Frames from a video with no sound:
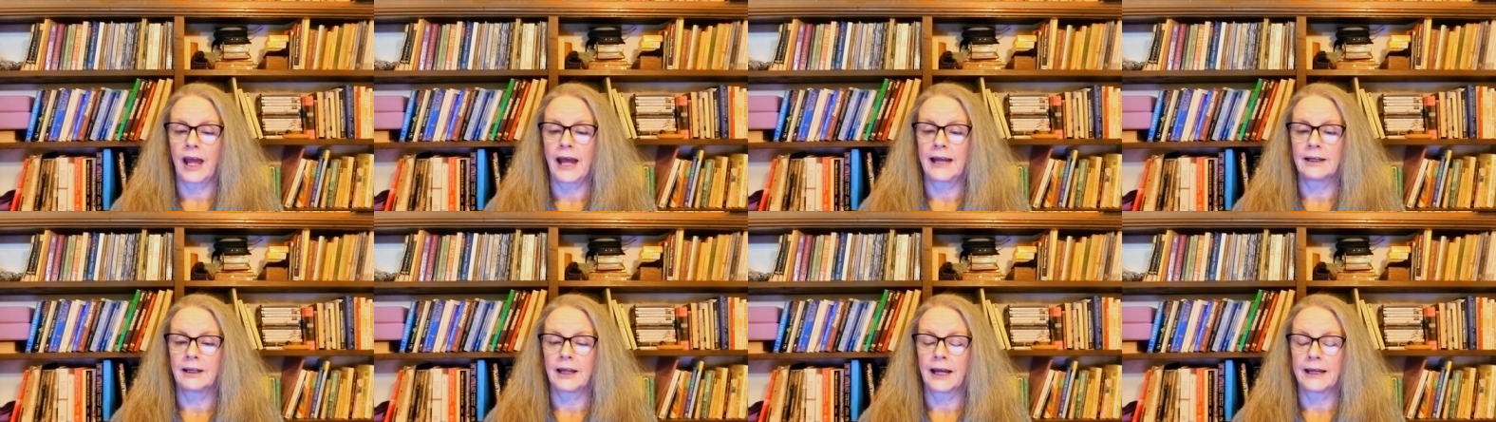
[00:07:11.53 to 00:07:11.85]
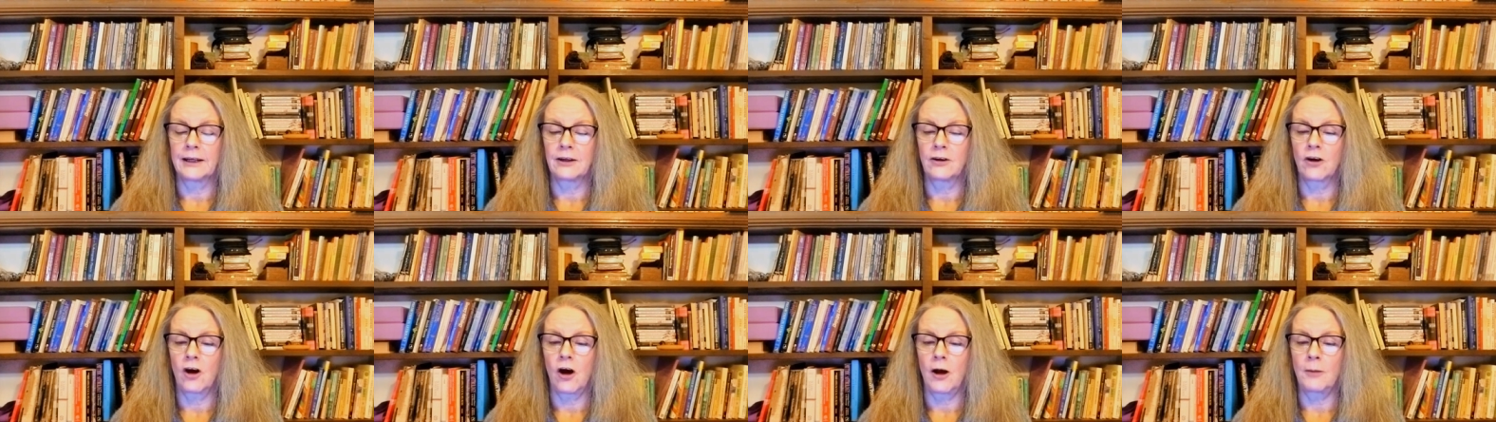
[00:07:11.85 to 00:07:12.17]
and
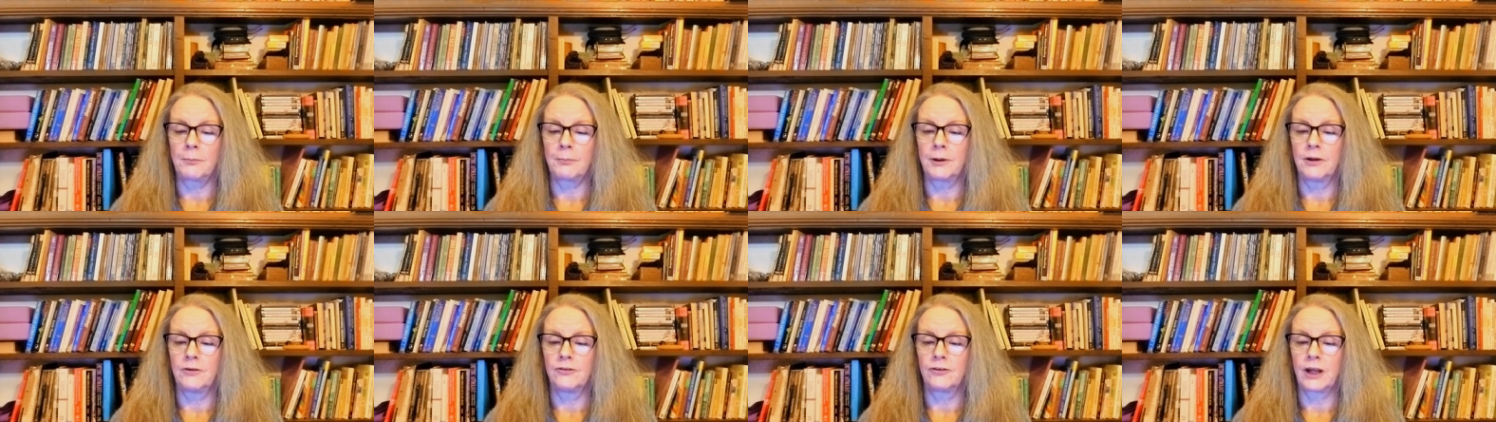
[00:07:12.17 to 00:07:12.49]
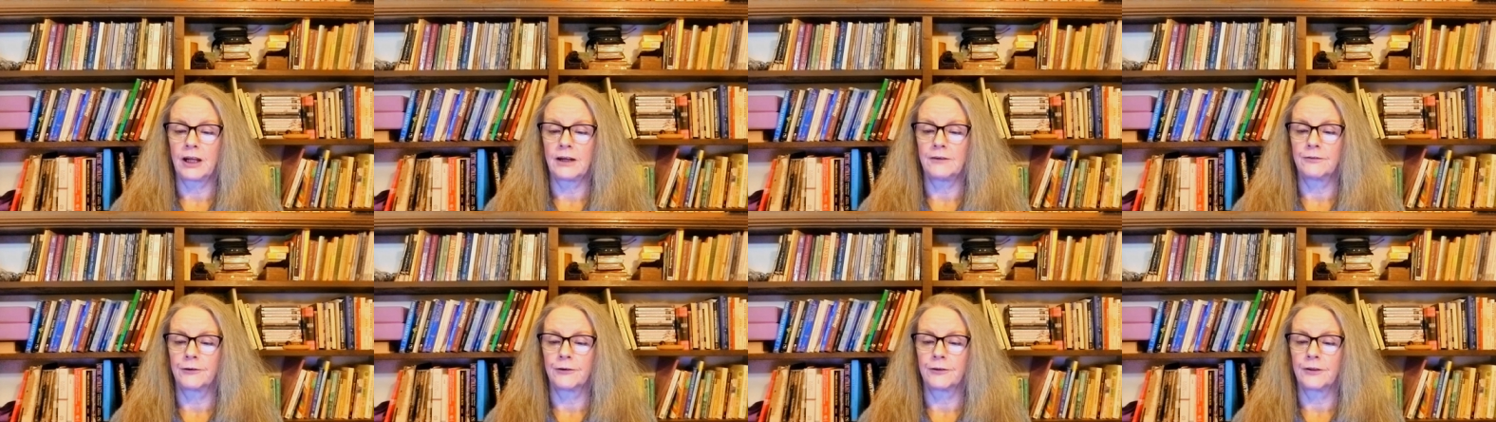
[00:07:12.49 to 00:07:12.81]
can
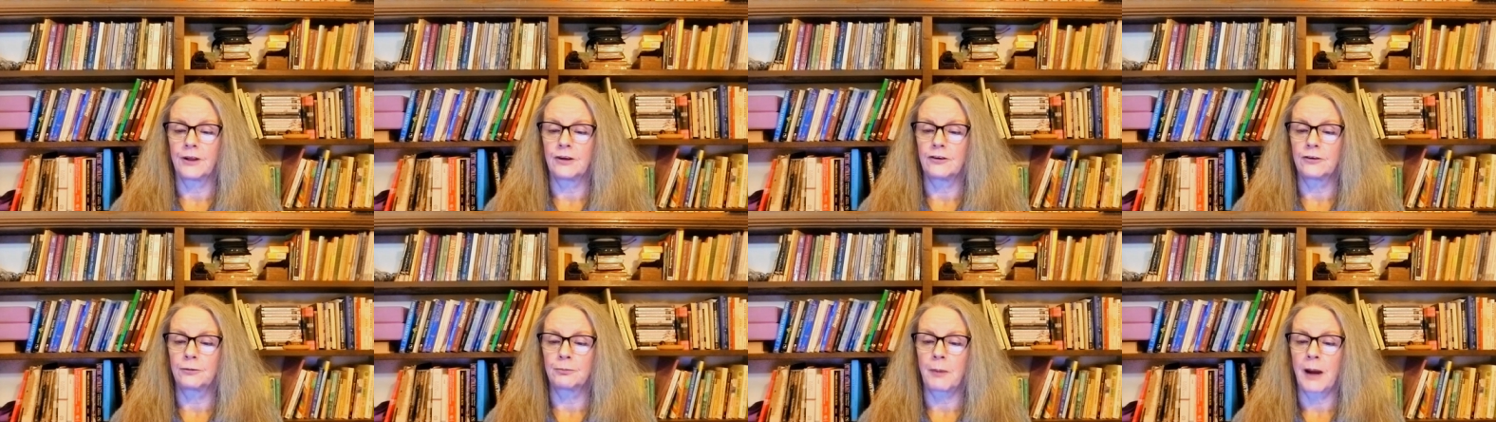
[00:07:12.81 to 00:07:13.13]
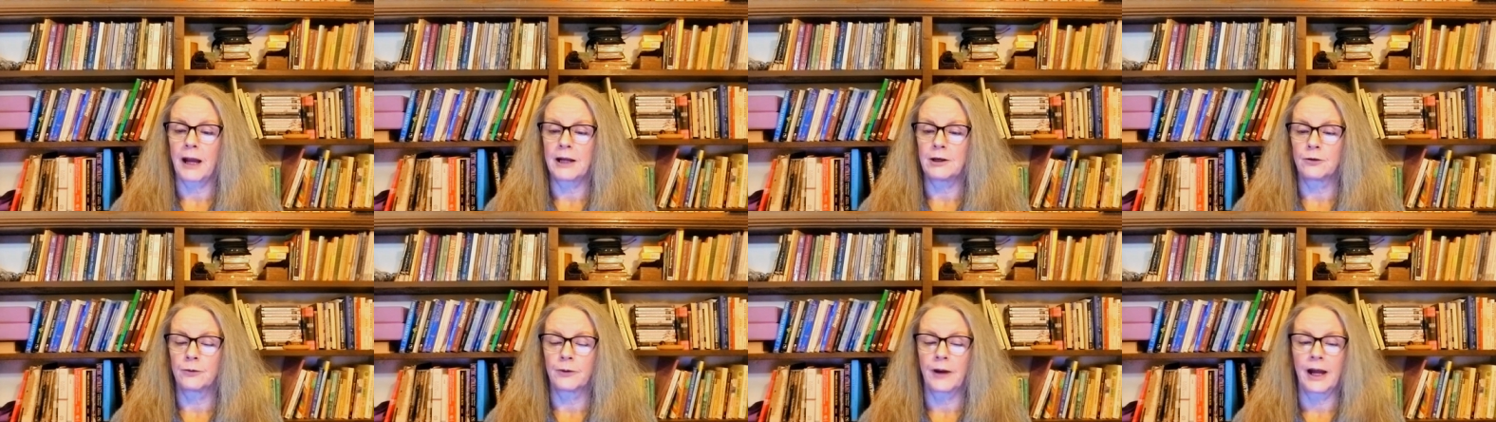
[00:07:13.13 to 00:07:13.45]
compensate for this
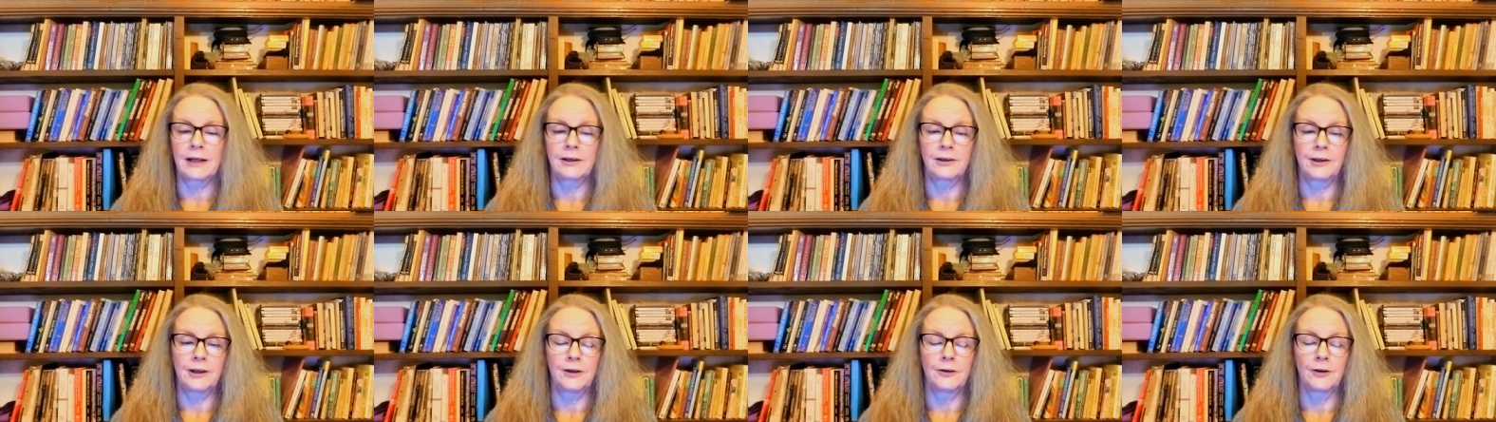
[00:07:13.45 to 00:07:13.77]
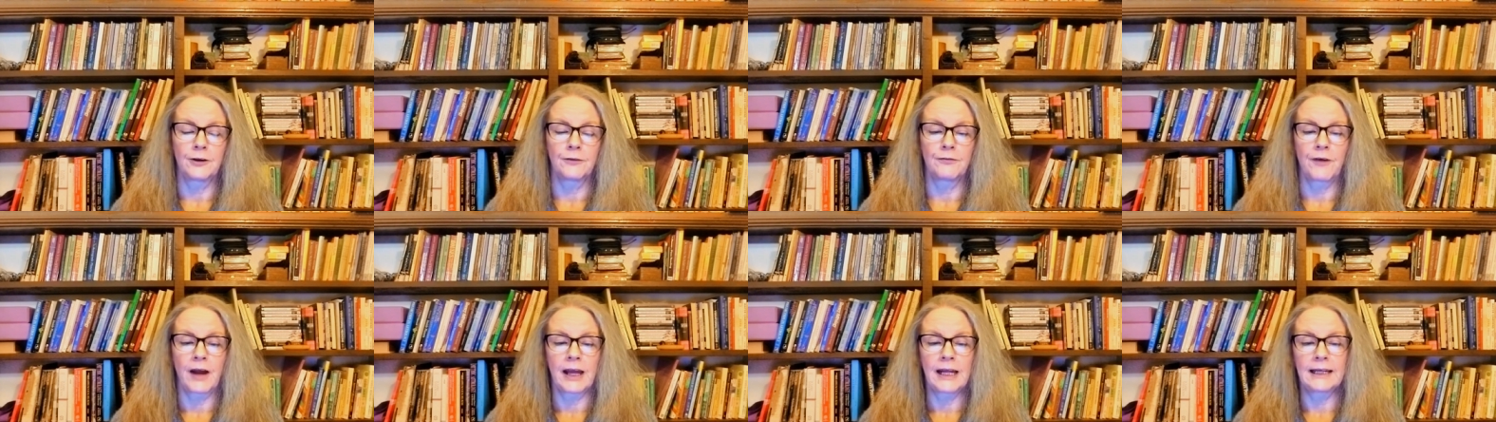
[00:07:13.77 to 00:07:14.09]
by directing
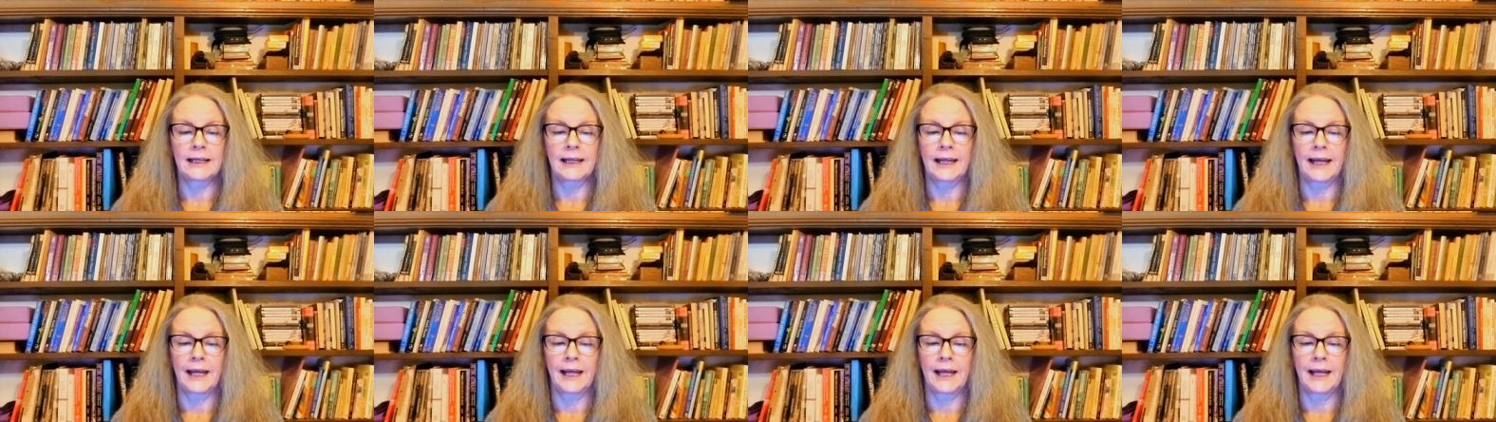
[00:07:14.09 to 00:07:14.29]
their vital